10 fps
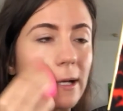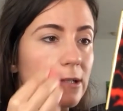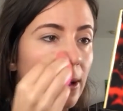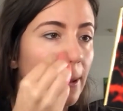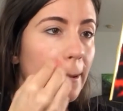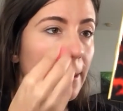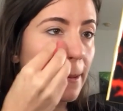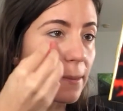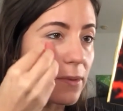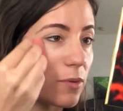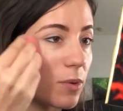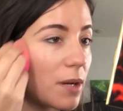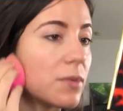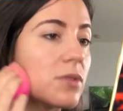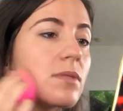Tarte, the one
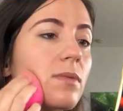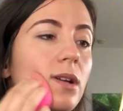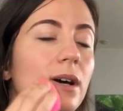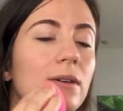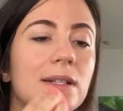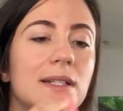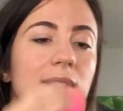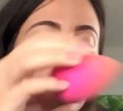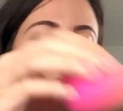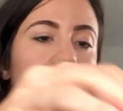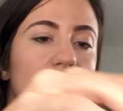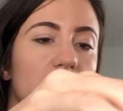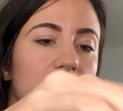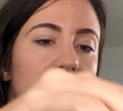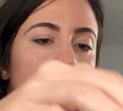I'm using right now. It's
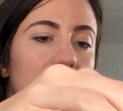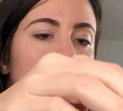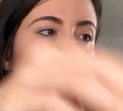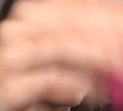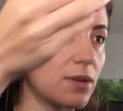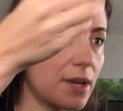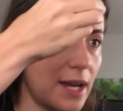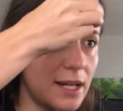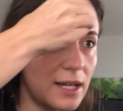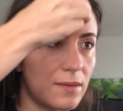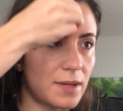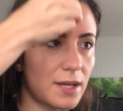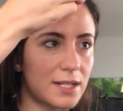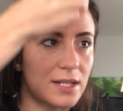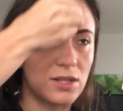Juice Beauty and it's organic.
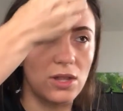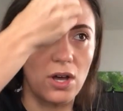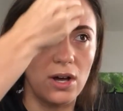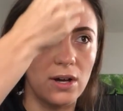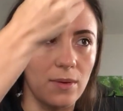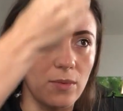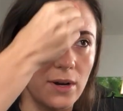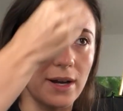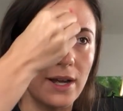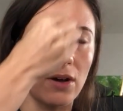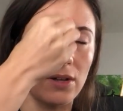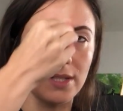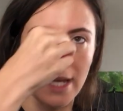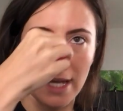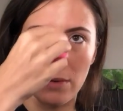Because it's long, I'm wearing it all
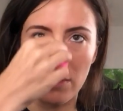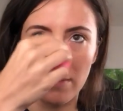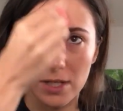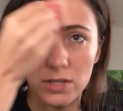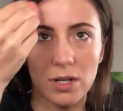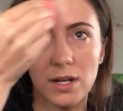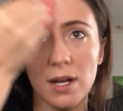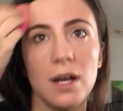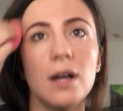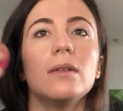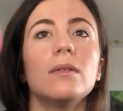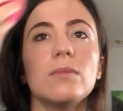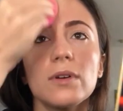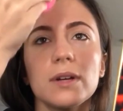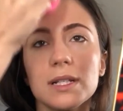day. I want to make sure I'm
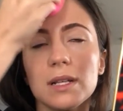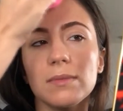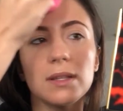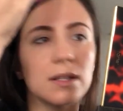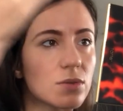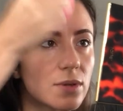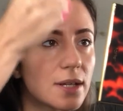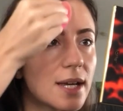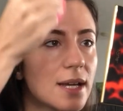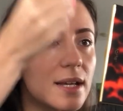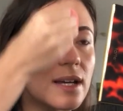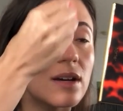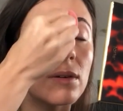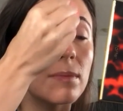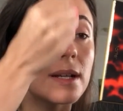wearing something that's
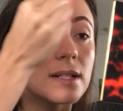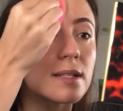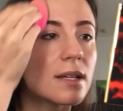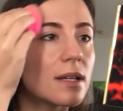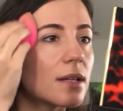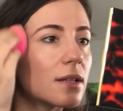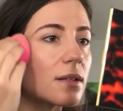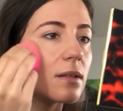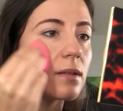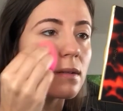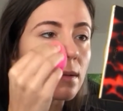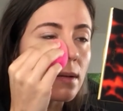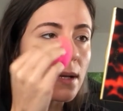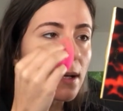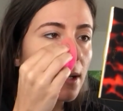organic on my skin.
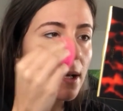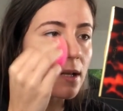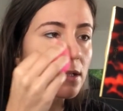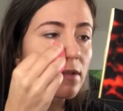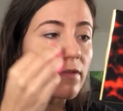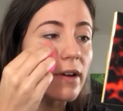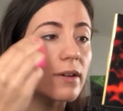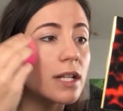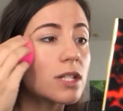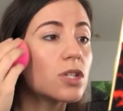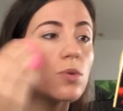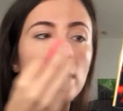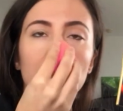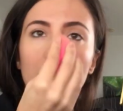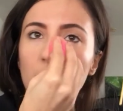It's a very
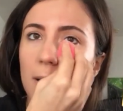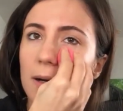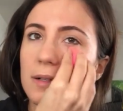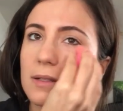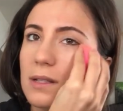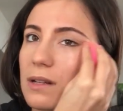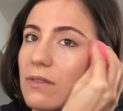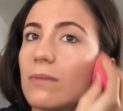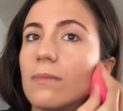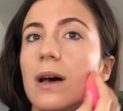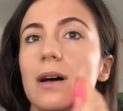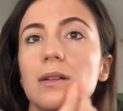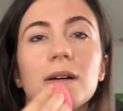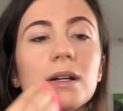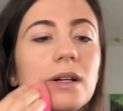dewy look instead of a matte
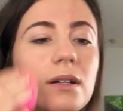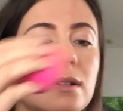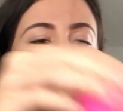look.